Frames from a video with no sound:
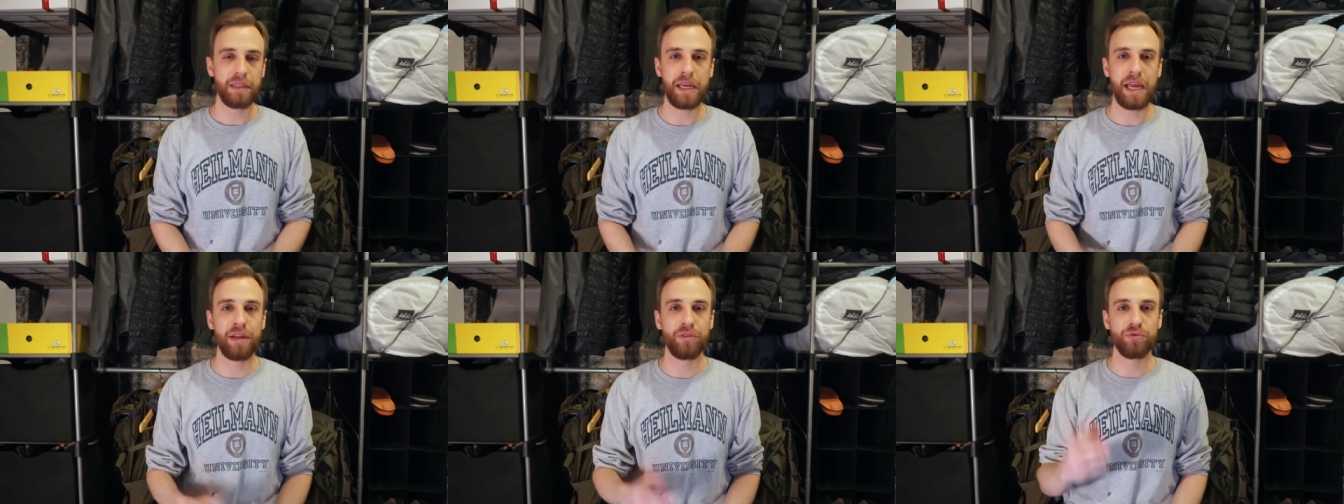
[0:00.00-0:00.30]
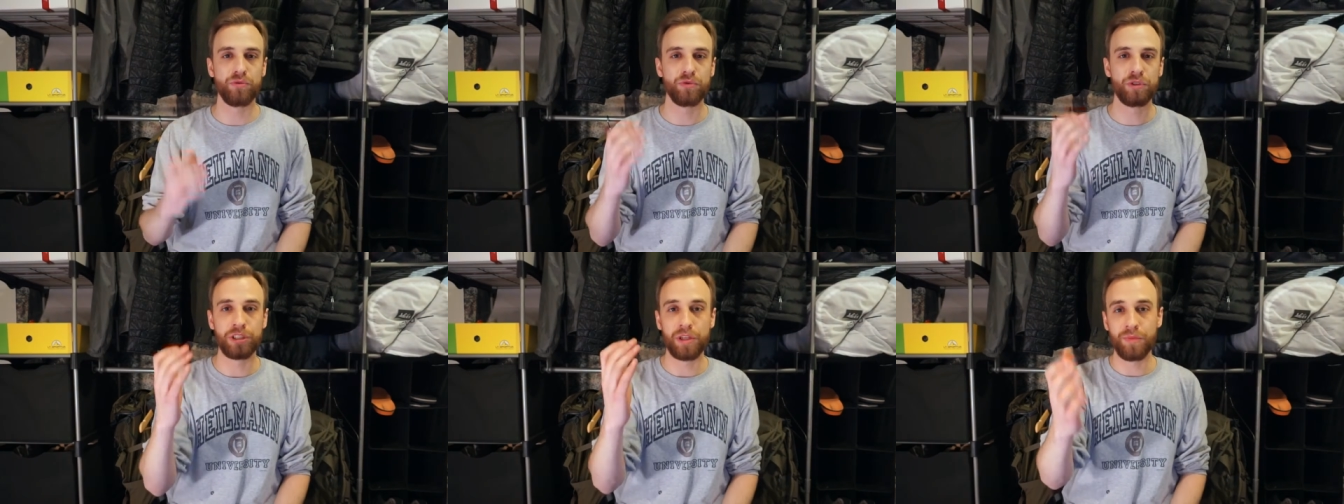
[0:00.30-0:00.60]

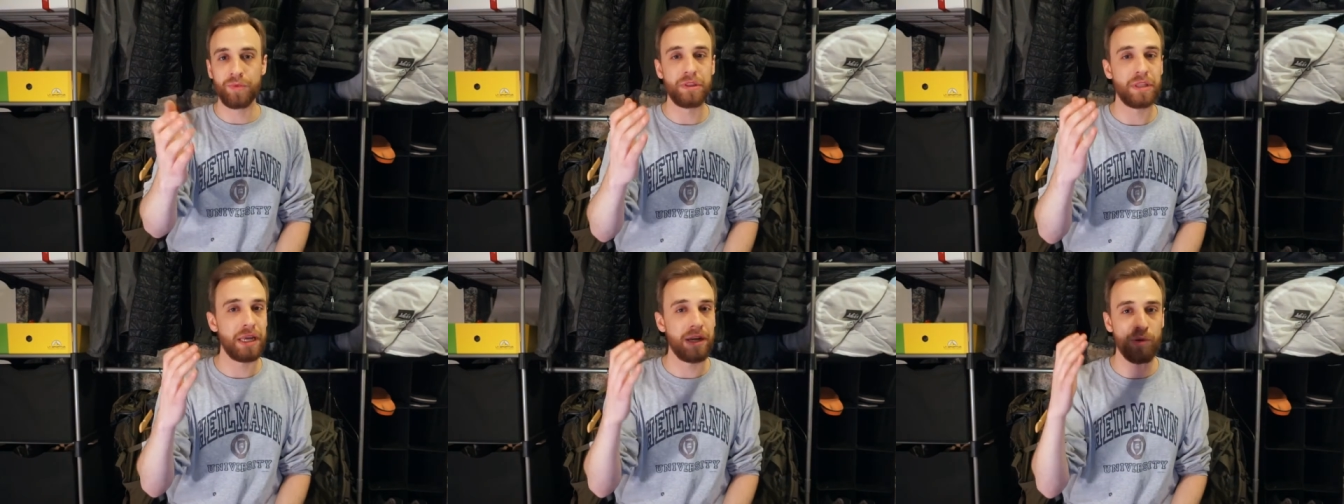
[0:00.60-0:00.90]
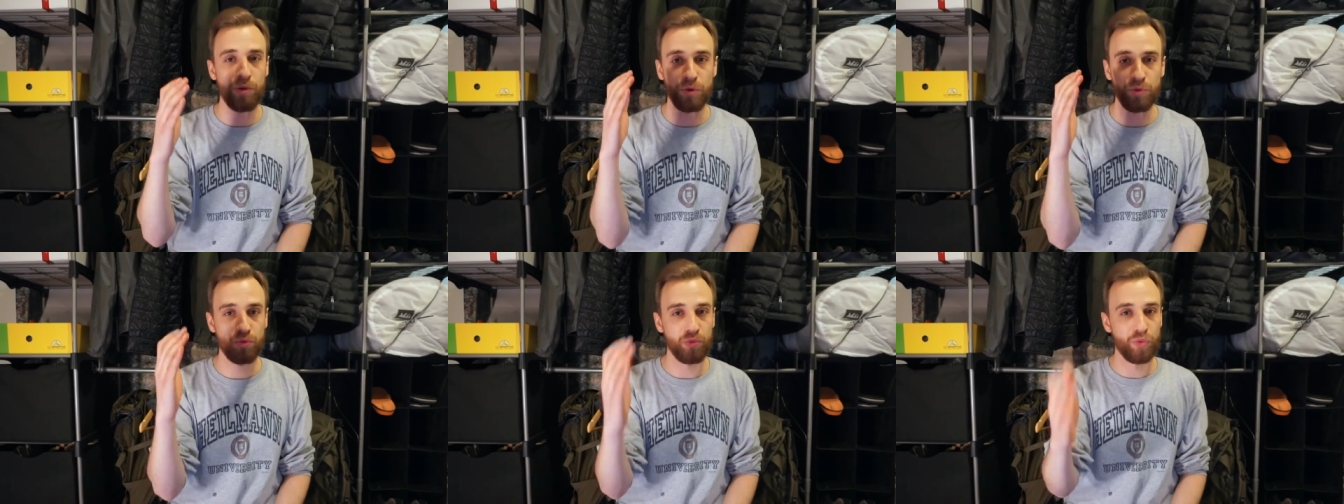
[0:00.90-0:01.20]
and something that I
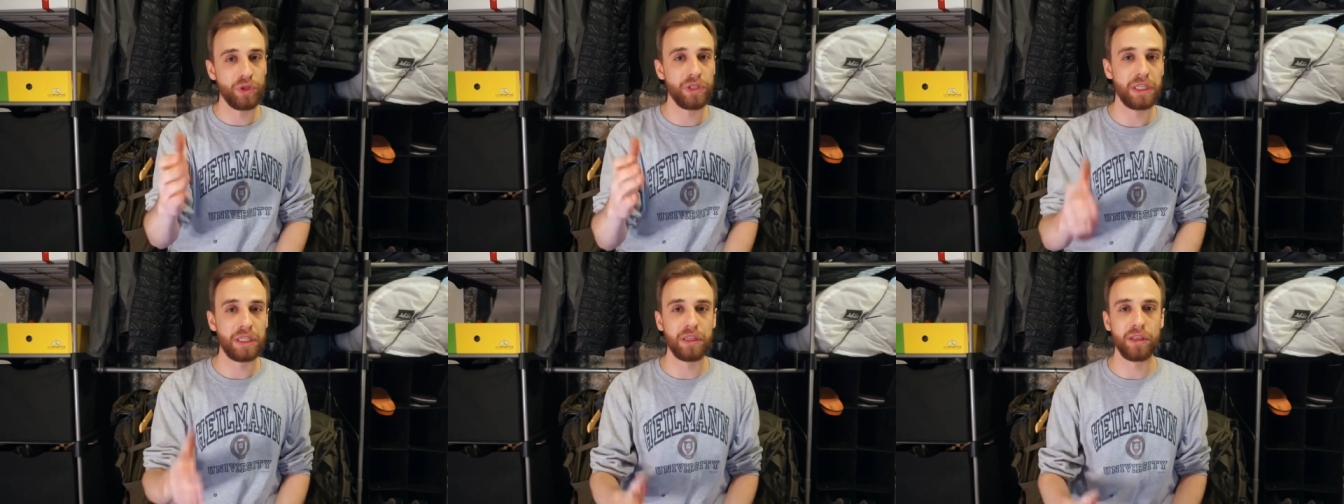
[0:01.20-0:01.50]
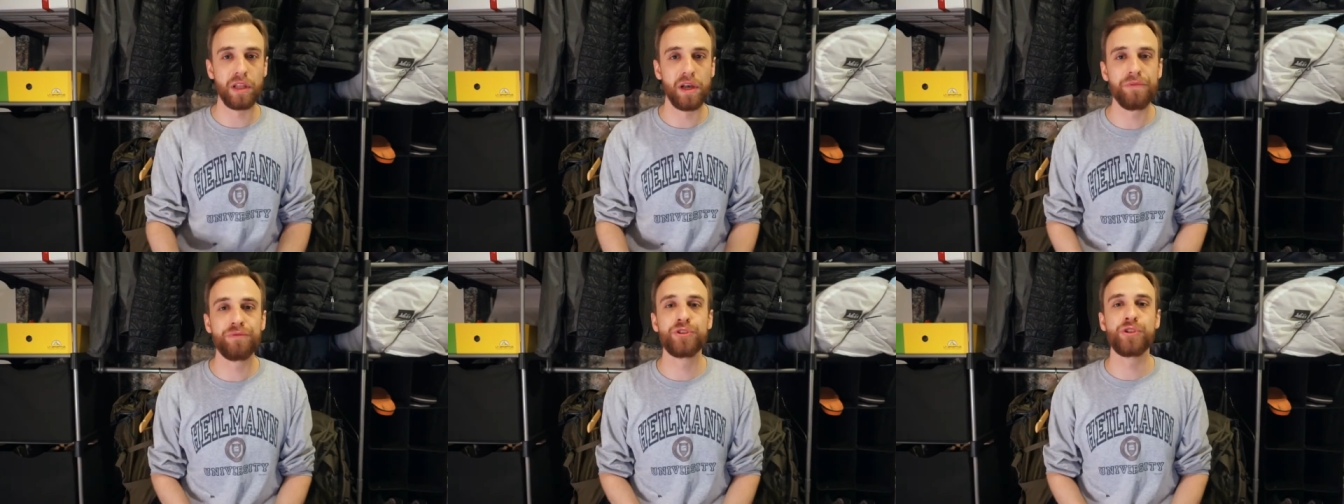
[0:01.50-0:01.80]
would really
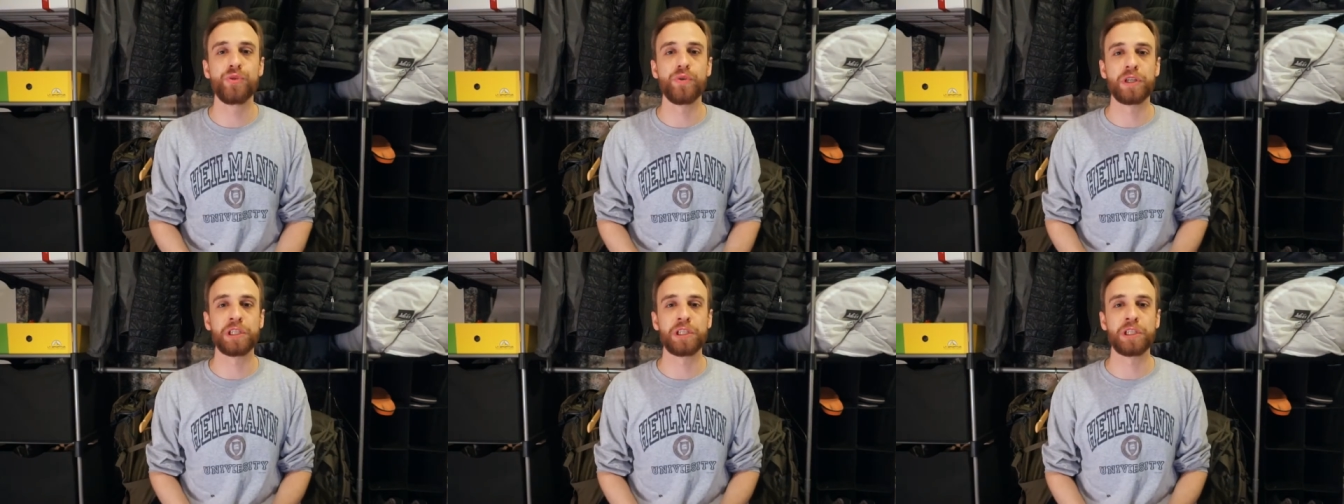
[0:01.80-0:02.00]
love to